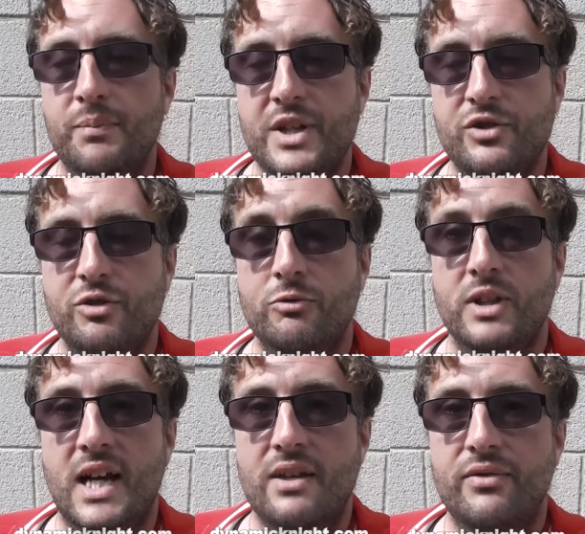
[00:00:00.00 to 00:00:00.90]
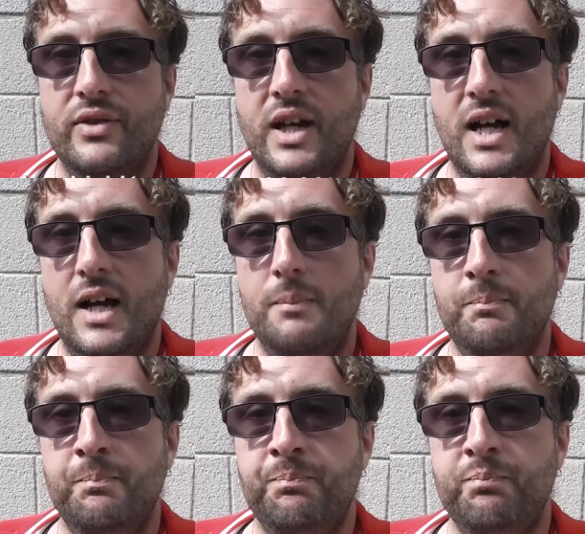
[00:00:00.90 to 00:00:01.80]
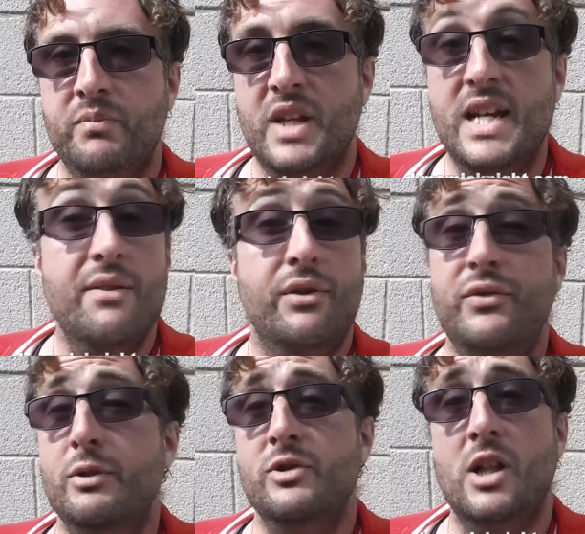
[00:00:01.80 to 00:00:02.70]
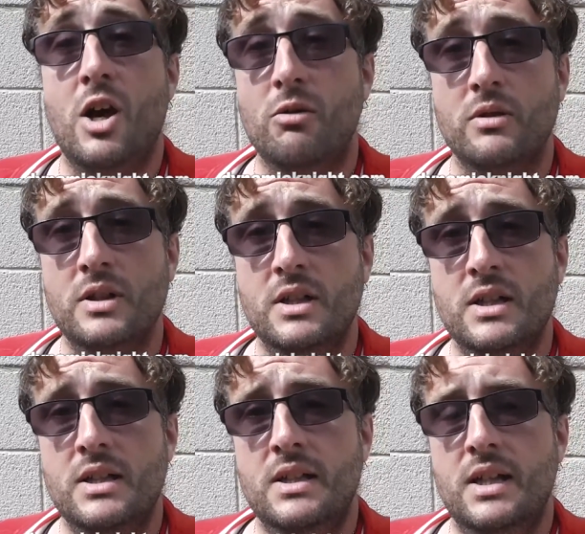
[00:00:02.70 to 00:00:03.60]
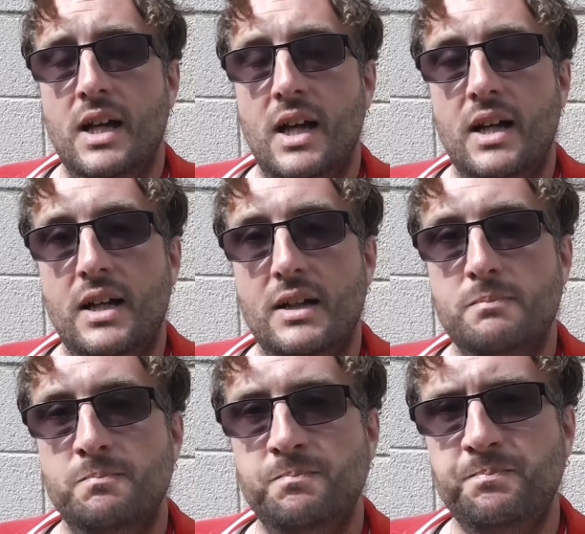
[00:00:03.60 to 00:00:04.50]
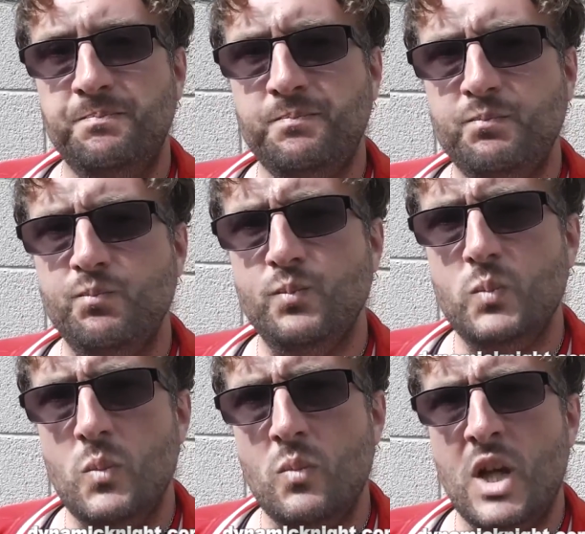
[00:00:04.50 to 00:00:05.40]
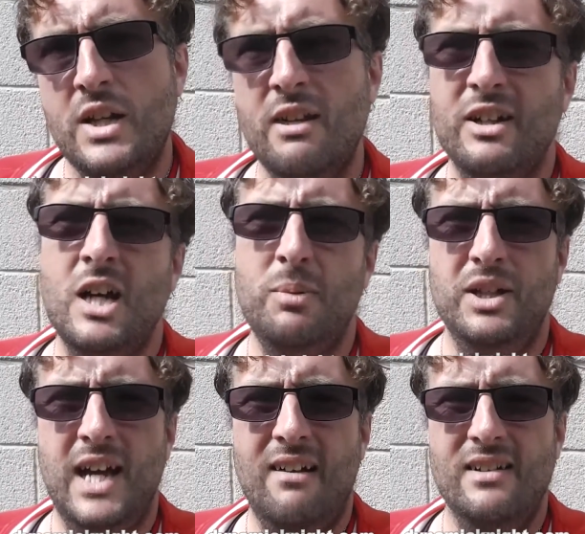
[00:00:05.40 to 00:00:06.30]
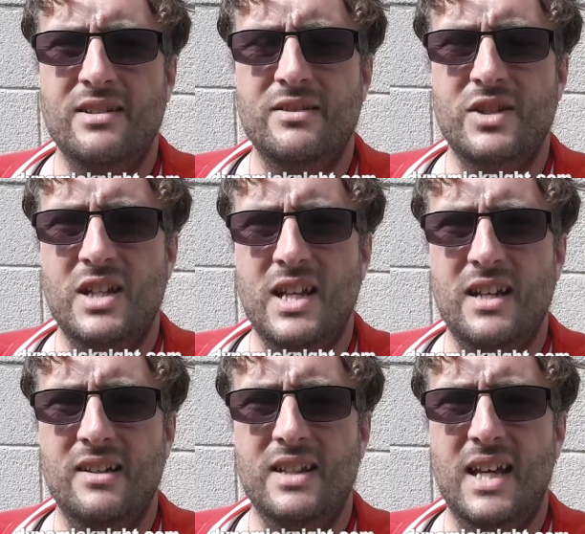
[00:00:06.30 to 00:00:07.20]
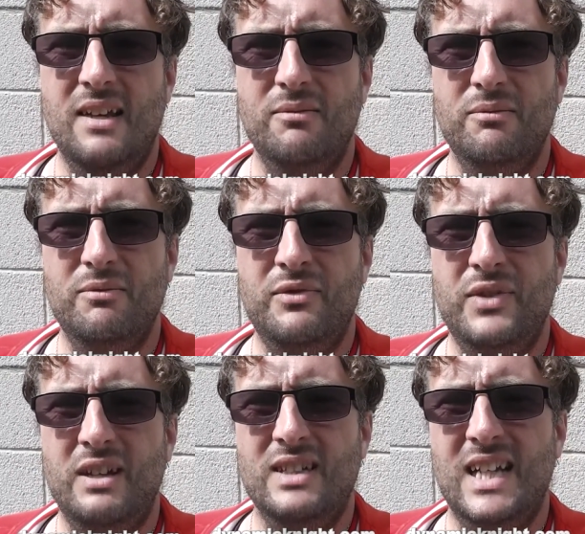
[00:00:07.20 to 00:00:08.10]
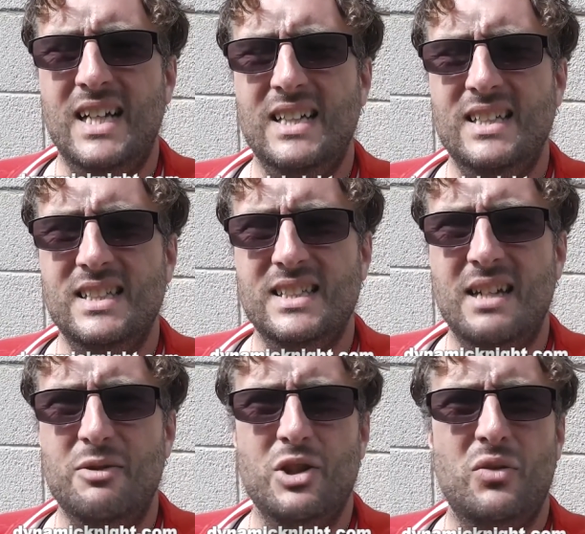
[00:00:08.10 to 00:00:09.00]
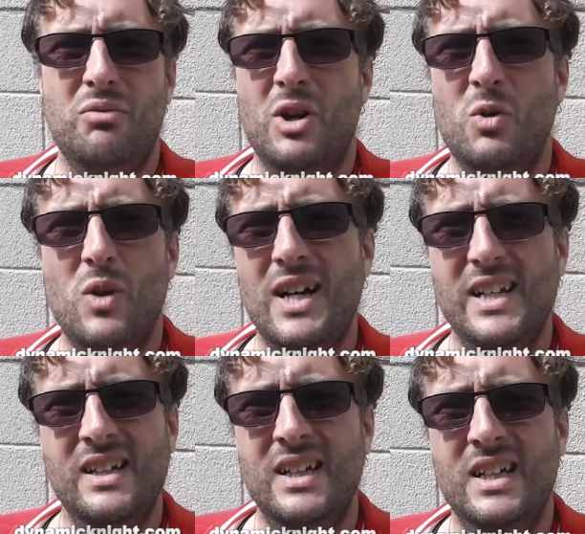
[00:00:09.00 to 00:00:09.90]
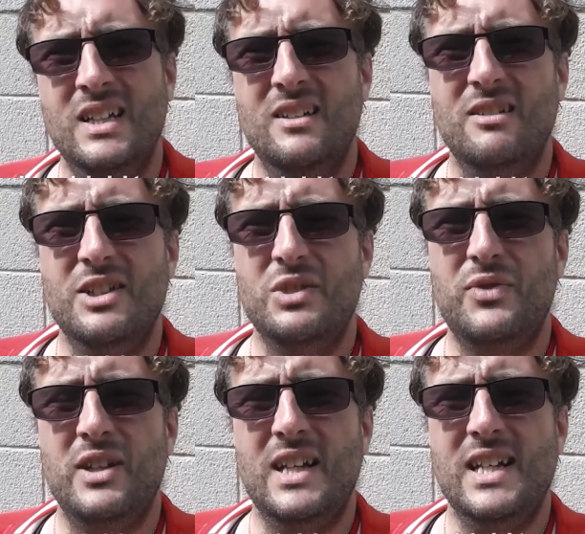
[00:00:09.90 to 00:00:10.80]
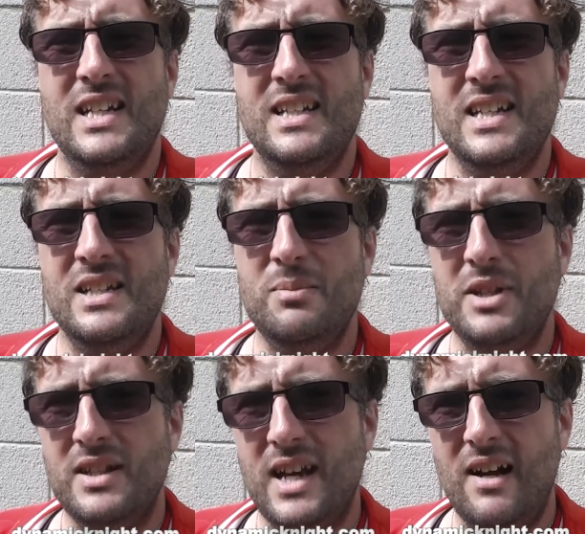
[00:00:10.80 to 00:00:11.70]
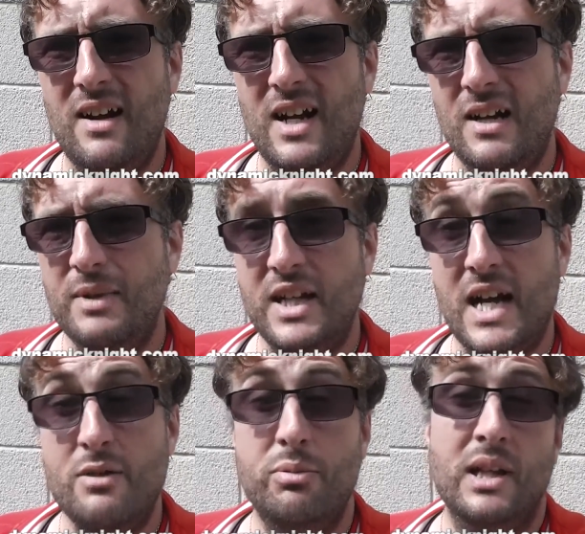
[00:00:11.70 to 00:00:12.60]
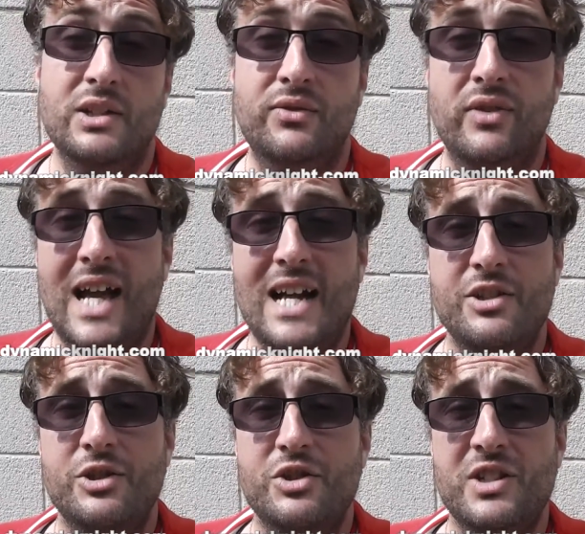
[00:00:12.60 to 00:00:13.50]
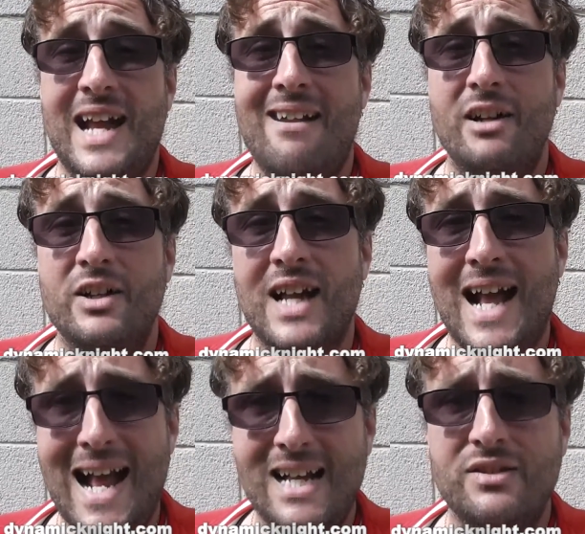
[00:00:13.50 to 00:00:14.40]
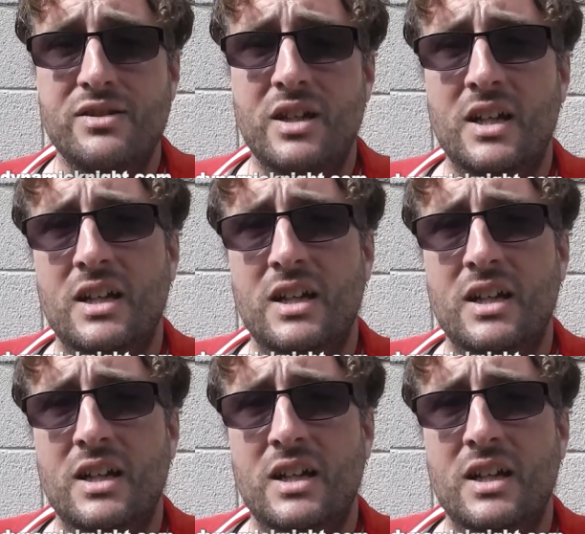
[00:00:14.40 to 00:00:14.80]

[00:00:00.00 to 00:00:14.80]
his school life. It never feels long. There are a couple of characters in here that felt like they were just throwaway, or they just feel like it didn't need to be there. The guy who plays Flash is just an arrogant ass,